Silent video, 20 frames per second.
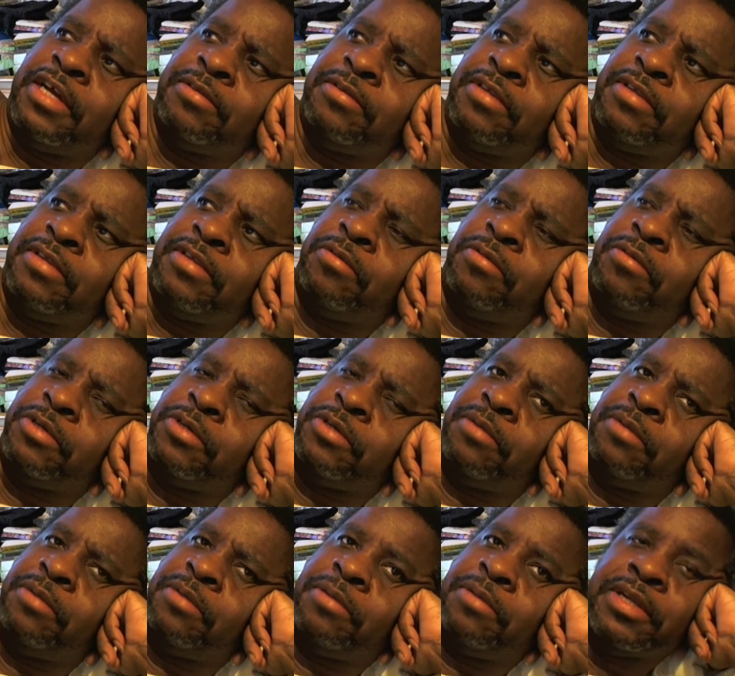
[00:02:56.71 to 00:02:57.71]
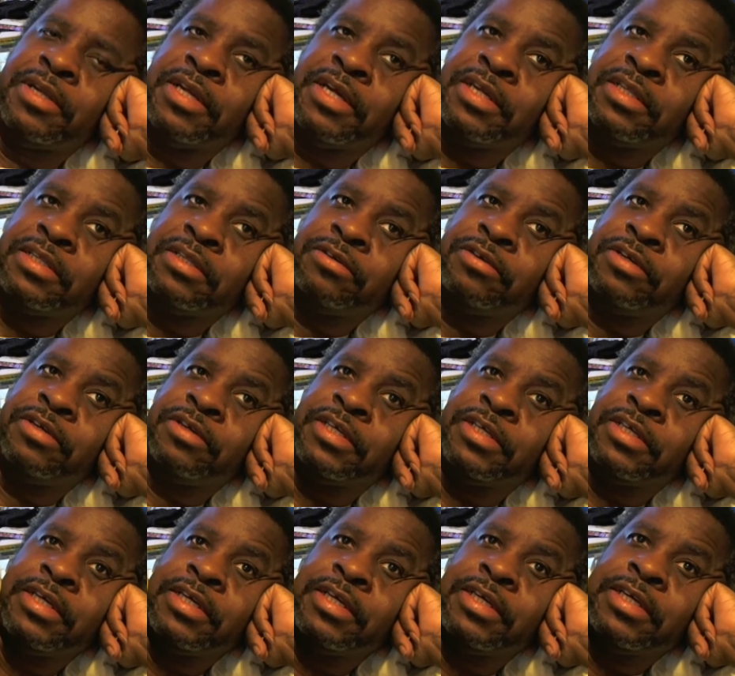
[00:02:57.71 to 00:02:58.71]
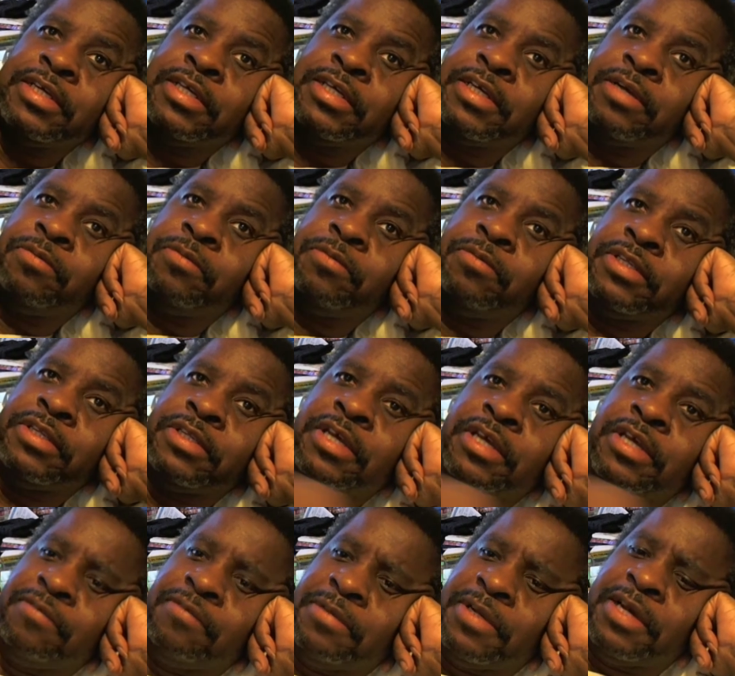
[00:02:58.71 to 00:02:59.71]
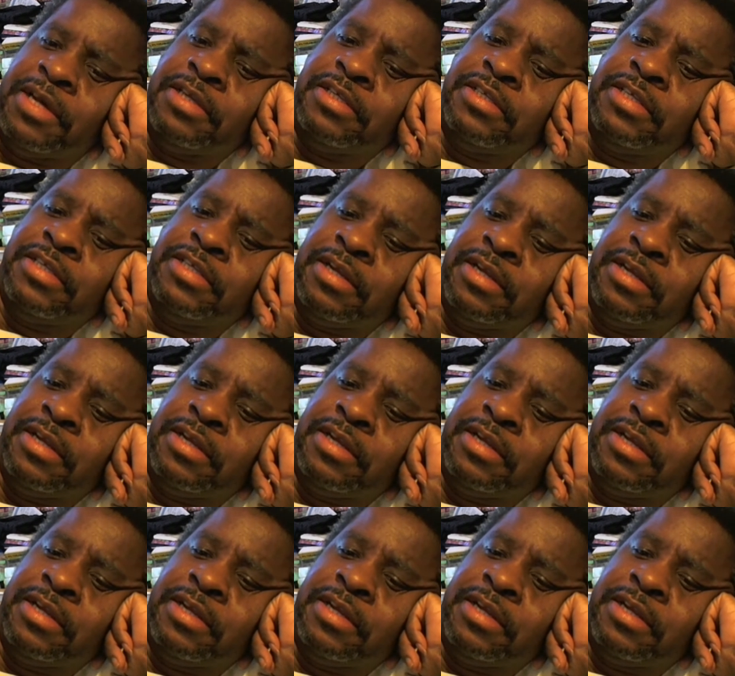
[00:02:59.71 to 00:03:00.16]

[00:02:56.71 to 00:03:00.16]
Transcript: So that way we'll get up there by 9:30 and we can stay from 9, 10,